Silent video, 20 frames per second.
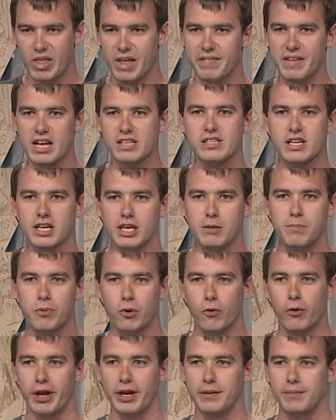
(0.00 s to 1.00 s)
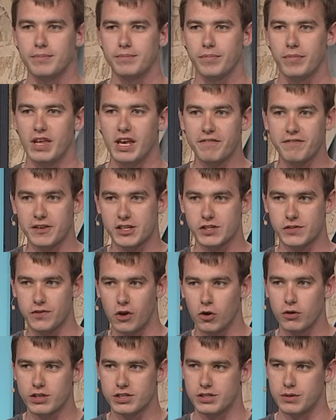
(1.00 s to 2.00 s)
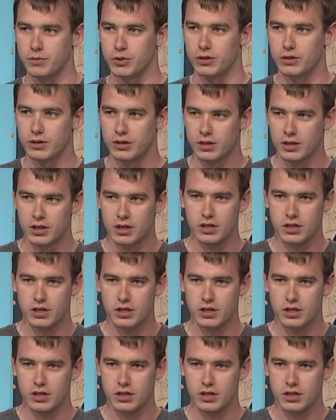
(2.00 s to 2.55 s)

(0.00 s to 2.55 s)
And that's a key point, if it's focusable.